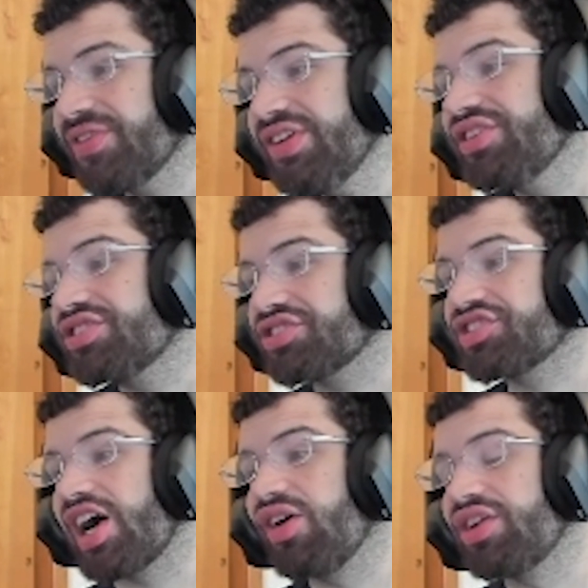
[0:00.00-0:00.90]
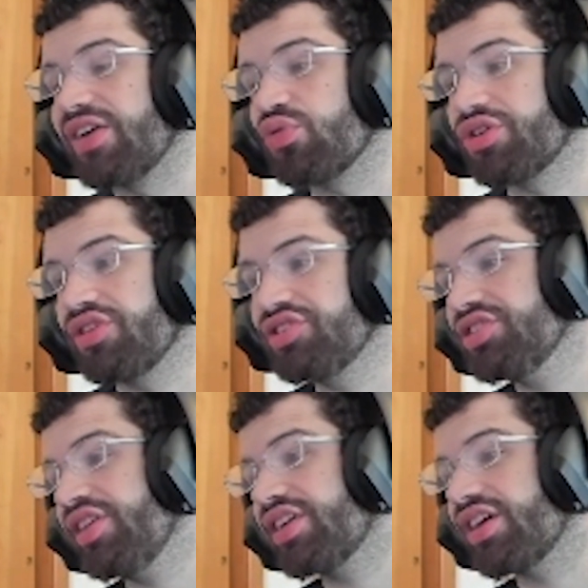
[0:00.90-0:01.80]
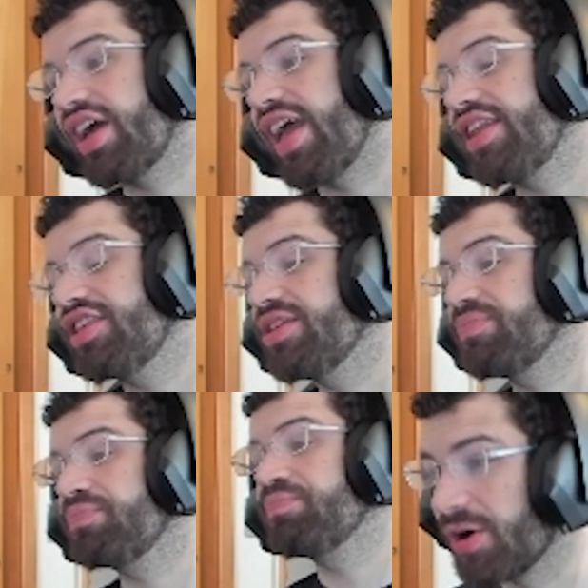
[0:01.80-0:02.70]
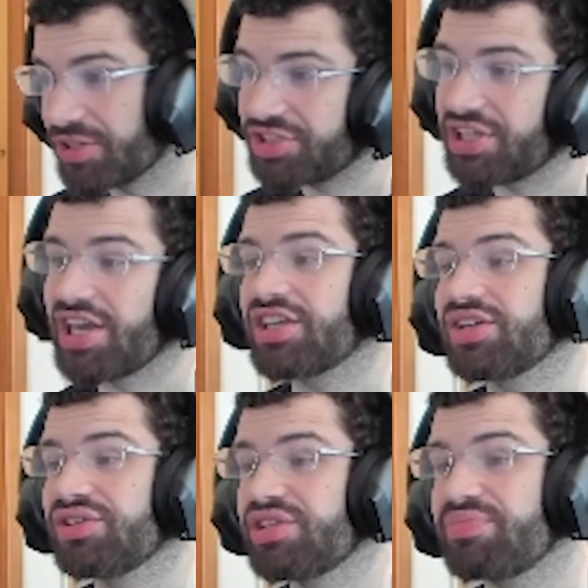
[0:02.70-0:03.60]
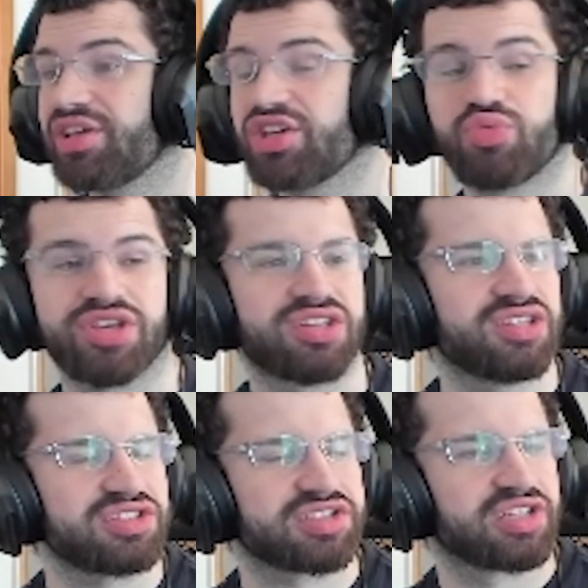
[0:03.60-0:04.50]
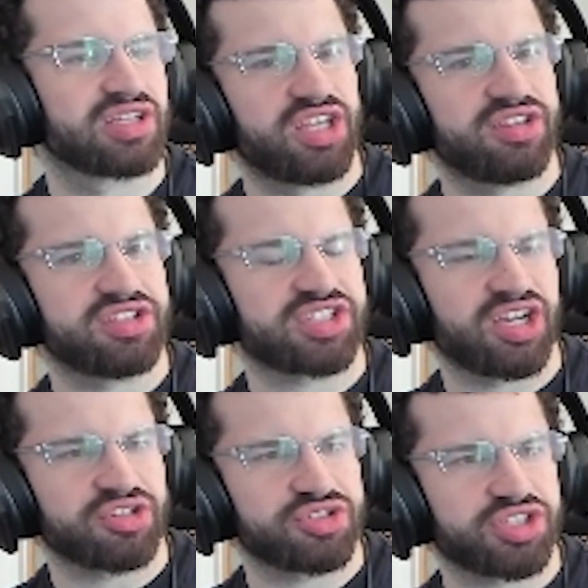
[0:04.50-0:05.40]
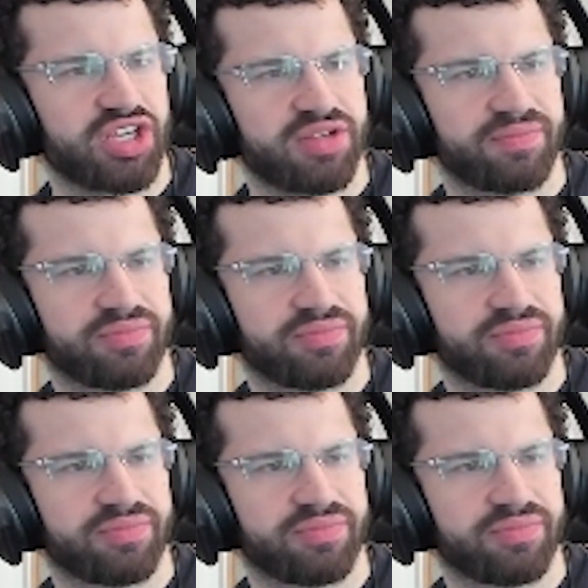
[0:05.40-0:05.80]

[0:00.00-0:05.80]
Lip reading: really just solid everywhere. There isn't like any particularly big weakness in this character's kit.